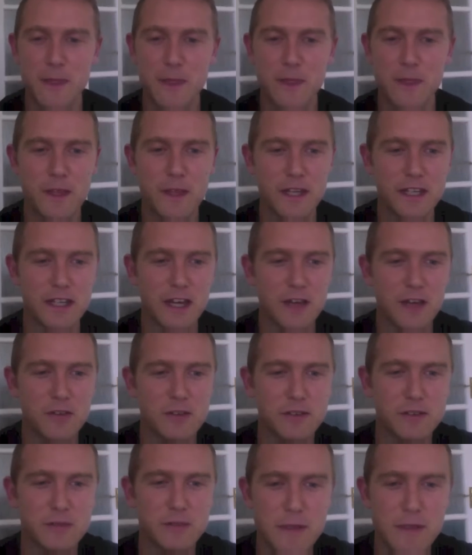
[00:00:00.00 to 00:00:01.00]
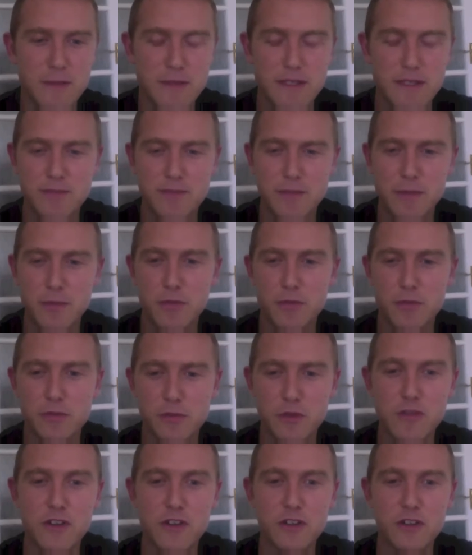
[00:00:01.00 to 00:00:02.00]
like how maybe people
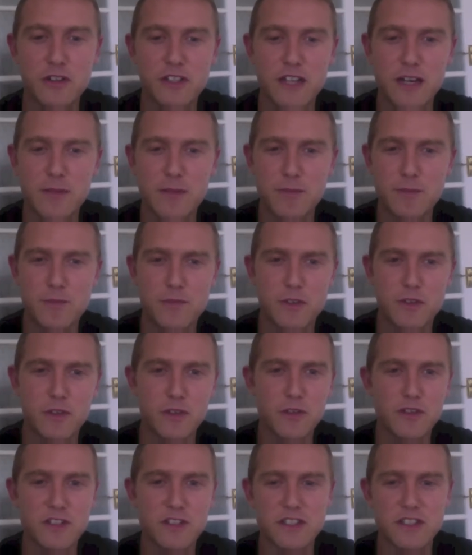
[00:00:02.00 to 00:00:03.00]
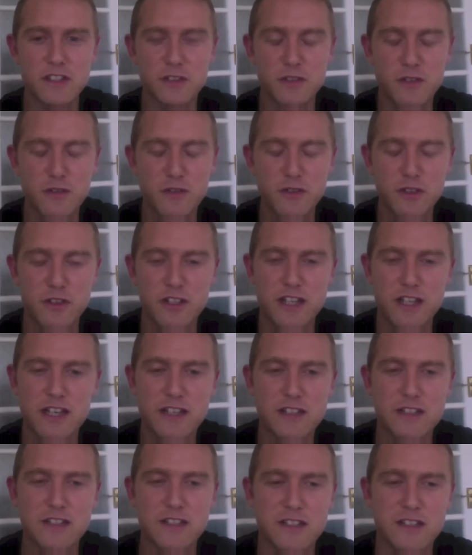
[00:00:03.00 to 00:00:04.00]
overlook that or overlook
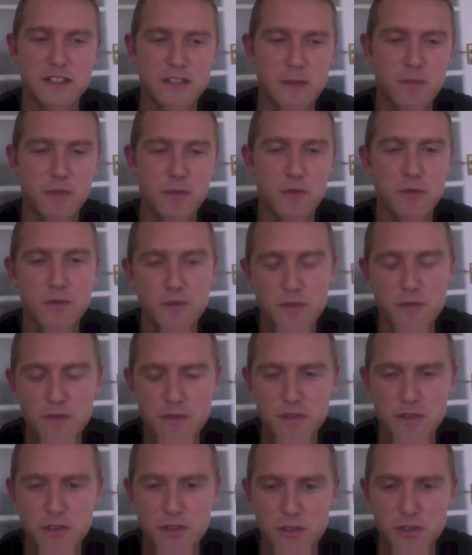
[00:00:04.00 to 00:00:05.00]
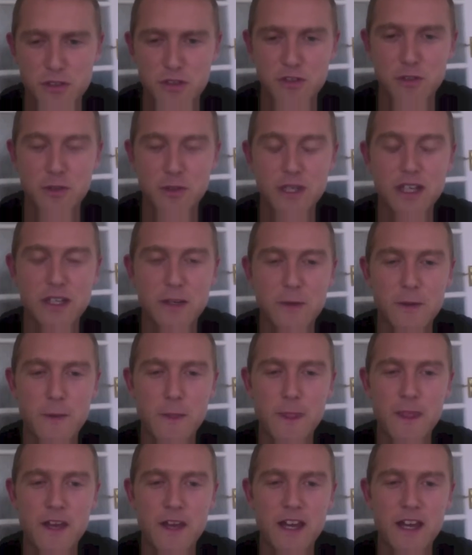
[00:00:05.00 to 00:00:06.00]
that simple sort of tweak.
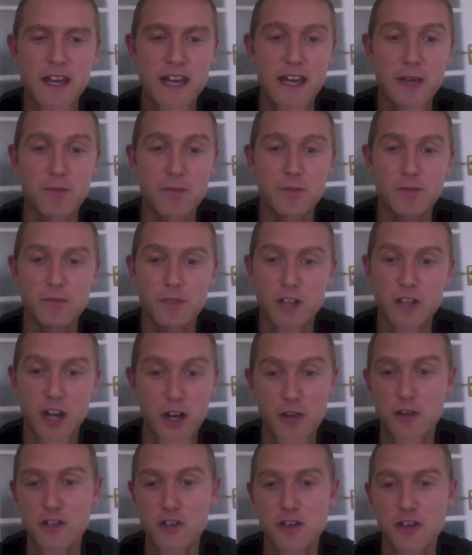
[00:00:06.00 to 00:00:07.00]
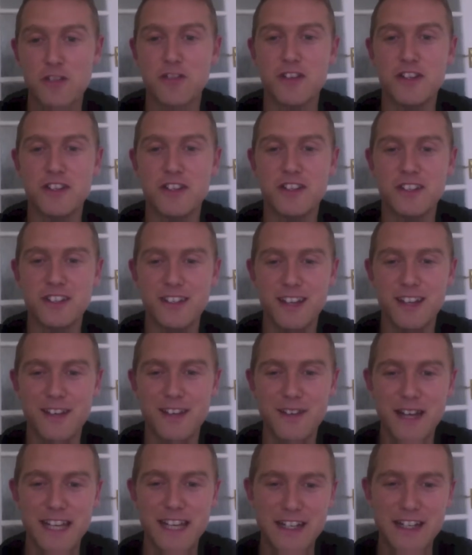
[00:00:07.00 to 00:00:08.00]
Cut out junk food.
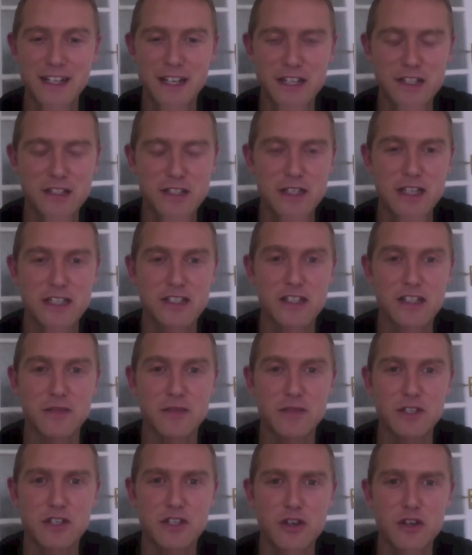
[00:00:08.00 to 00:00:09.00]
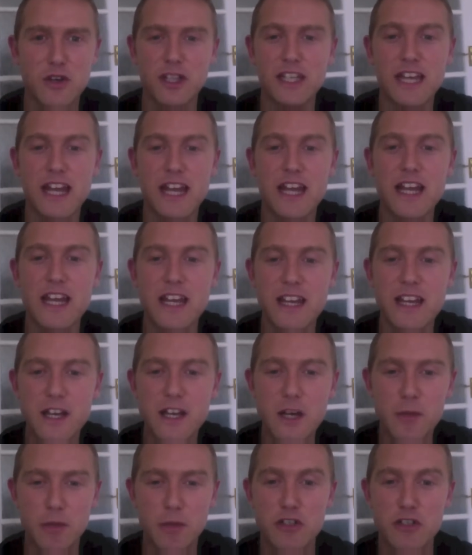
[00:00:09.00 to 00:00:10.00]
Again, it doesn't necessarily mean to not eat any,
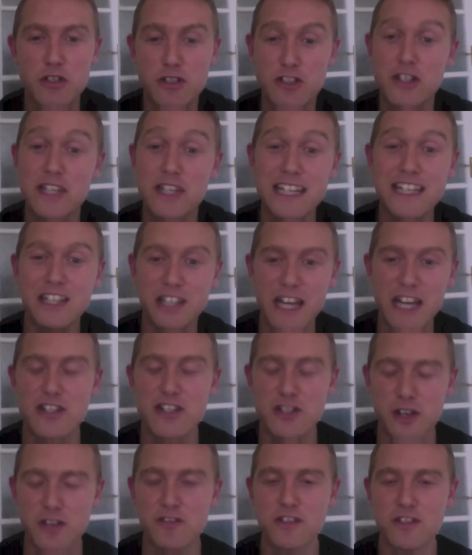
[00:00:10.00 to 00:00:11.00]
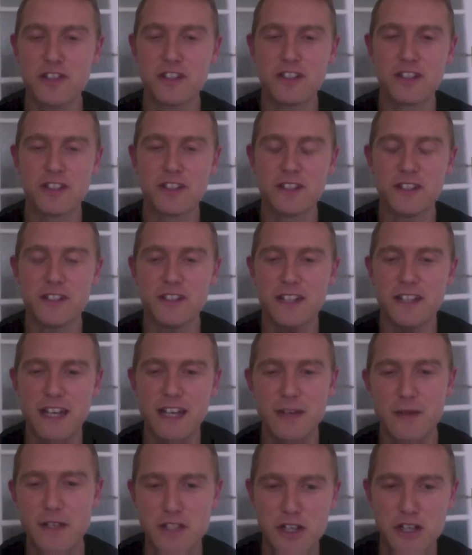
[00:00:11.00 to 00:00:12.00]
but just to eat less junk food
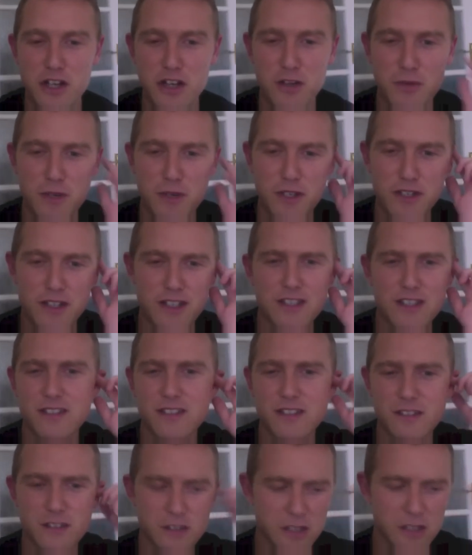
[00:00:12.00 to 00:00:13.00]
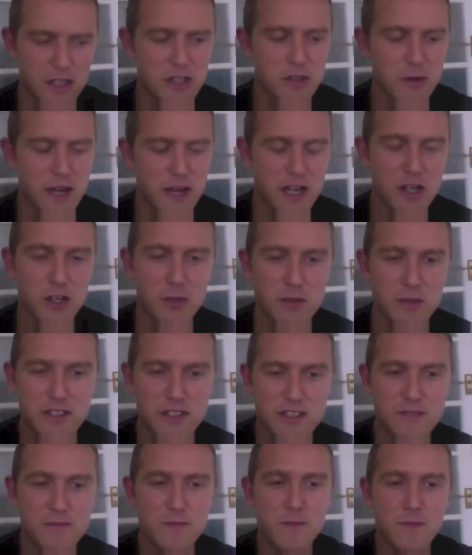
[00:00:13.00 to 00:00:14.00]
is another one that's quite a common
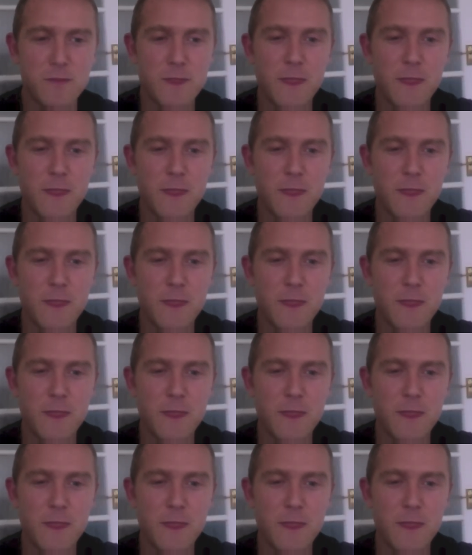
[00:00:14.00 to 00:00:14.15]
theme.